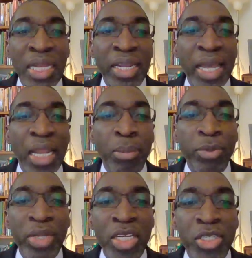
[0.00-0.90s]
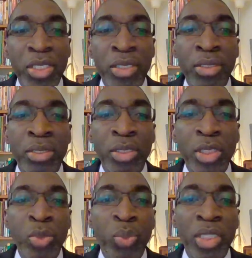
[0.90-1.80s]
Collaboration
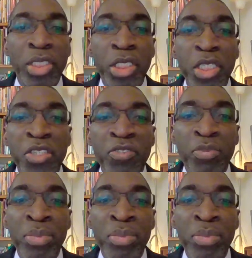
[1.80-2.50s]
to achieve